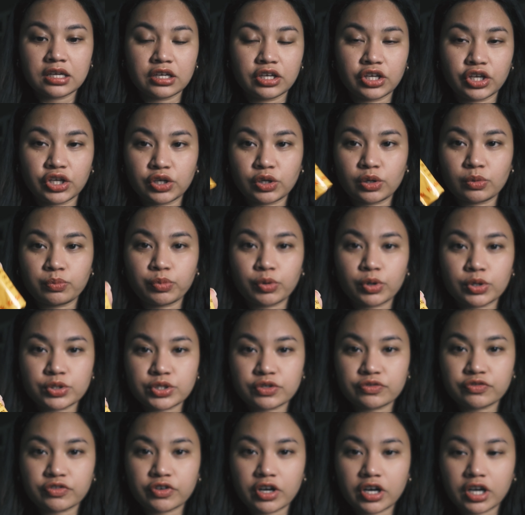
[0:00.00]
You know,
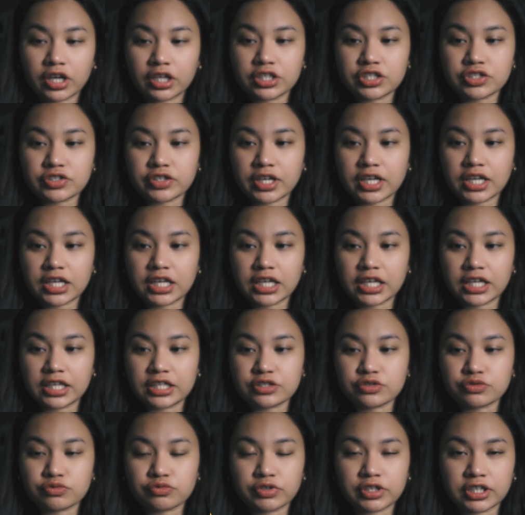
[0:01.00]
Portra 400,
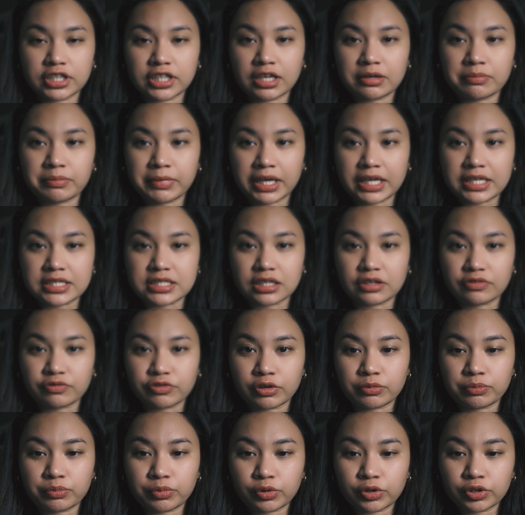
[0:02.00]
it's really amazing
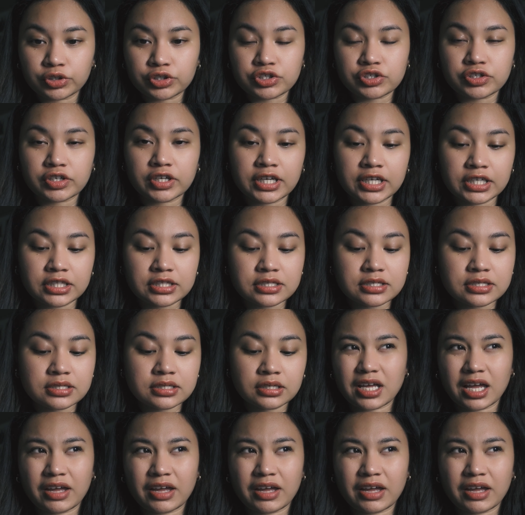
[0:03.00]
for portraits.